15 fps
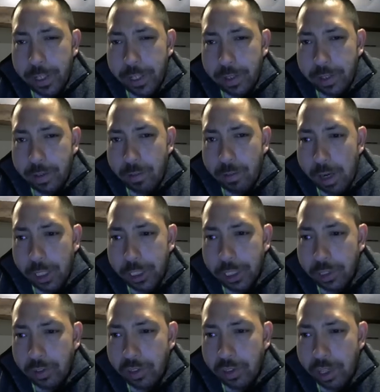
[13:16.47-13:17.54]
Russia
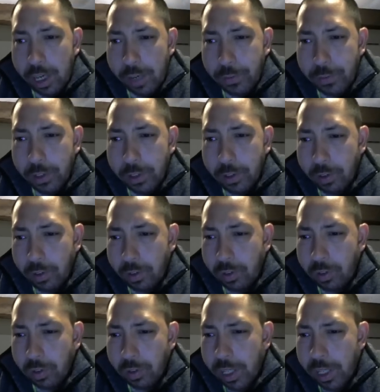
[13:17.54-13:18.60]
stuff is
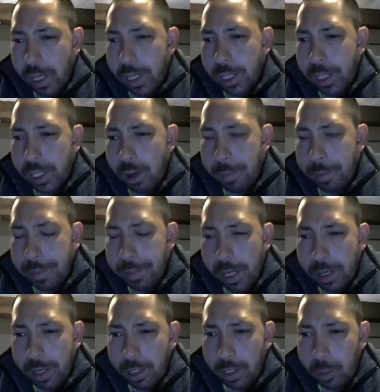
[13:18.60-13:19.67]
kind of drummed down a
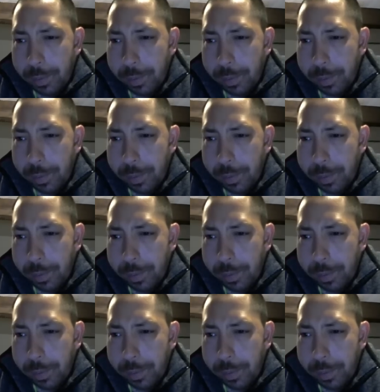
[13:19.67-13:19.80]
little bit,